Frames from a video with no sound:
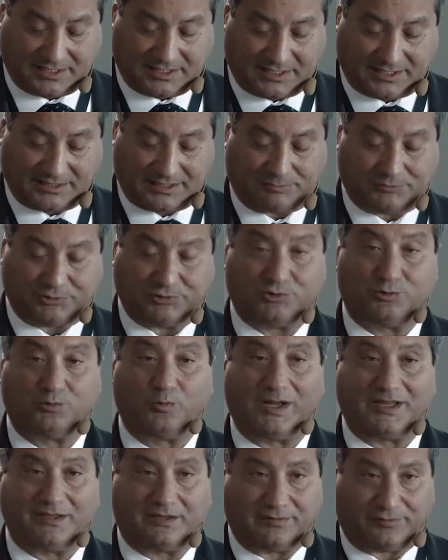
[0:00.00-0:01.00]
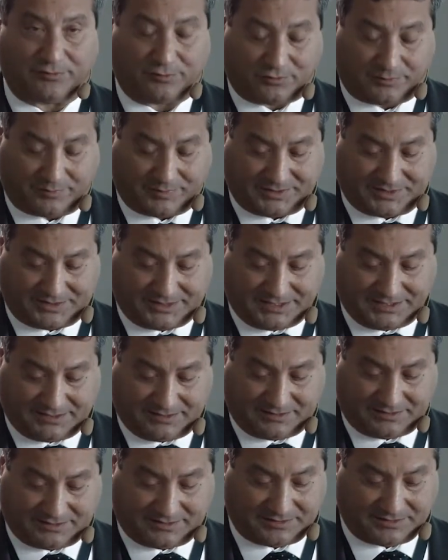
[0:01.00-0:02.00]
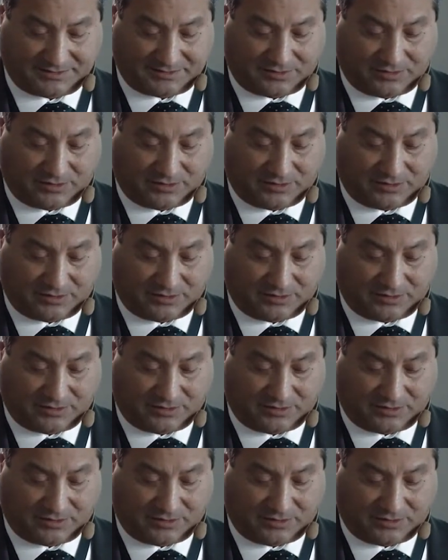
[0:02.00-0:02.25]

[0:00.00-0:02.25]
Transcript: and up to 24%